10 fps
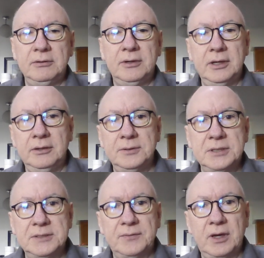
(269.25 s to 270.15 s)
Okay,
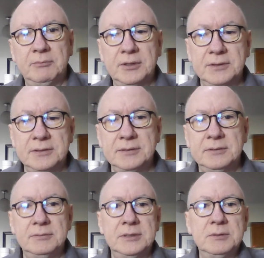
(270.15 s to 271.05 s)
Lucy's family
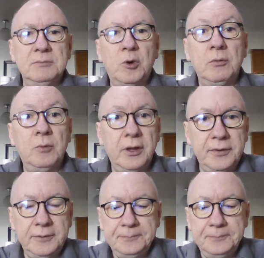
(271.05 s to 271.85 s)
is more wealthy.